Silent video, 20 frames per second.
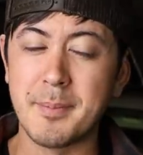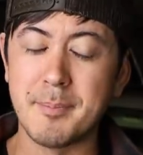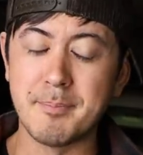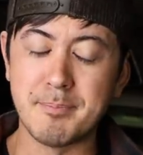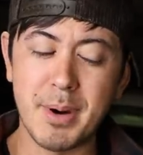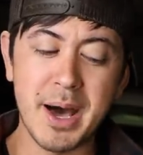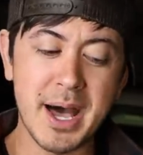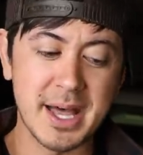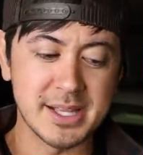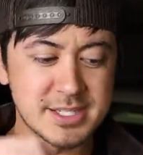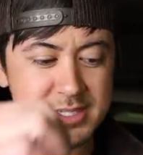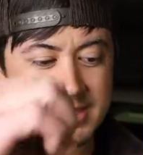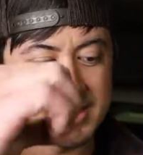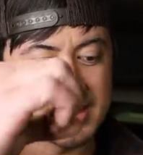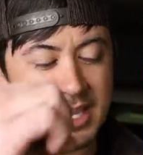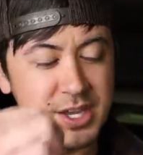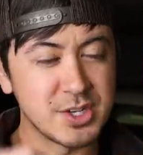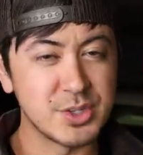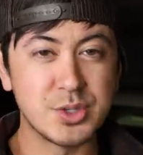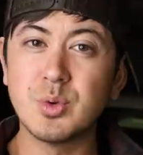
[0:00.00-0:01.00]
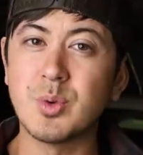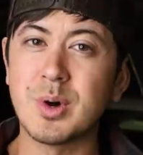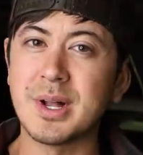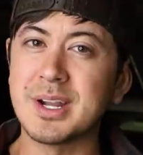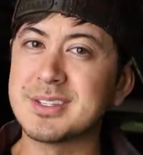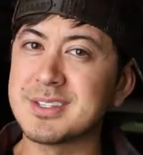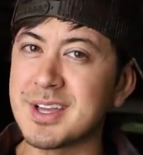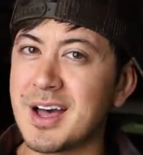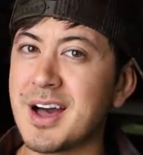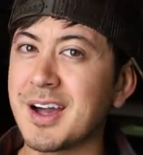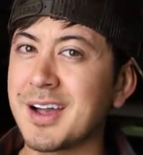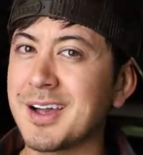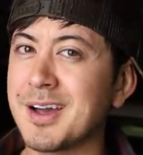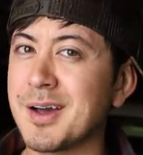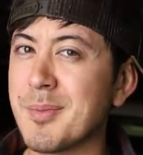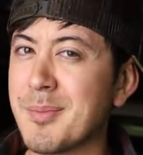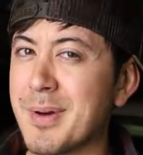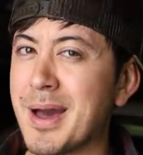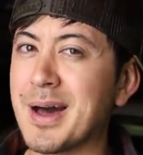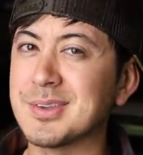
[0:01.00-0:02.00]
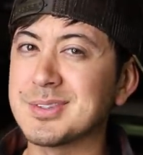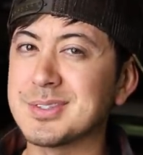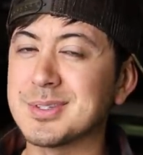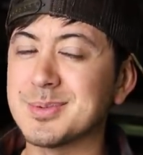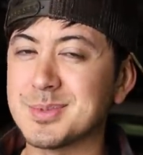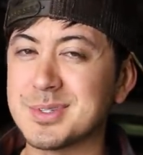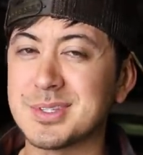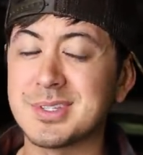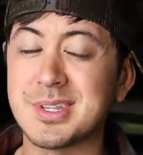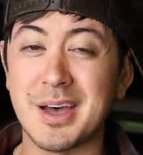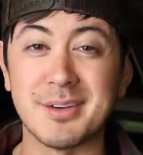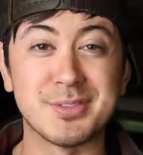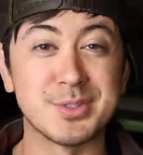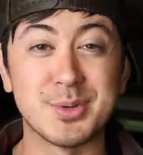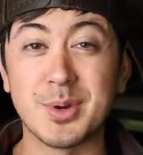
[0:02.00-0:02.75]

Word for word: But I do want to talk about some stuff.